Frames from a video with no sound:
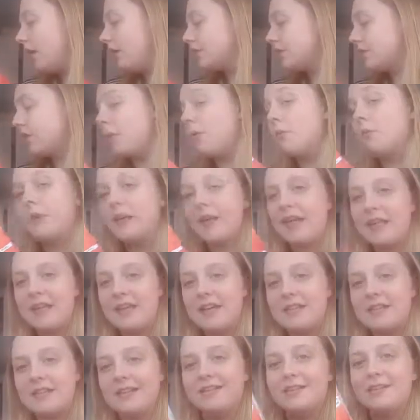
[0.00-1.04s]
So I want to get
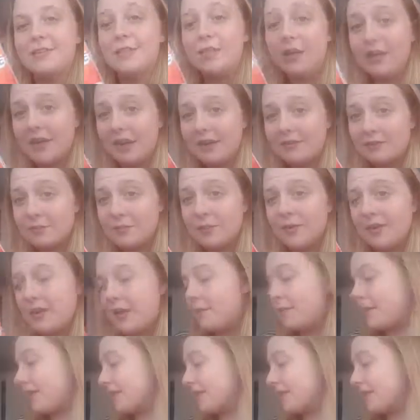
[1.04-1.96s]
that done, so I don't have to bring that